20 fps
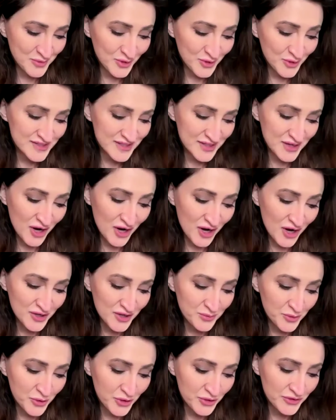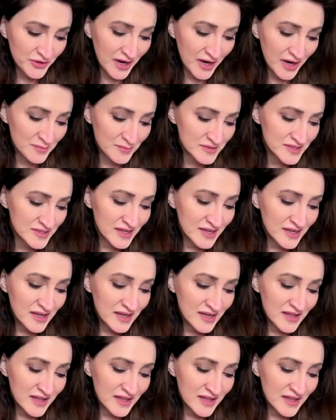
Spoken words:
books and audio programs